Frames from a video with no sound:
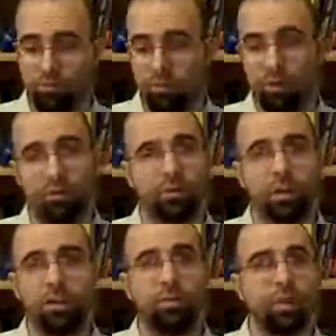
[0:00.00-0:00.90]
they're
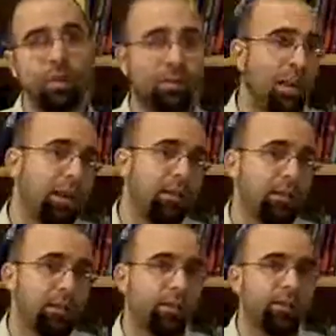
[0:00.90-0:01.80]
free to believe that.
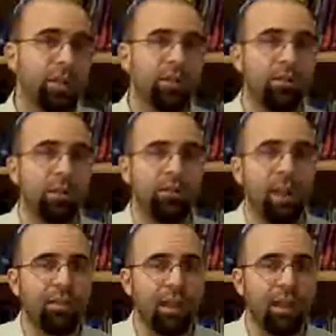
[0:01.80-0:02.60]
They're free to believe that.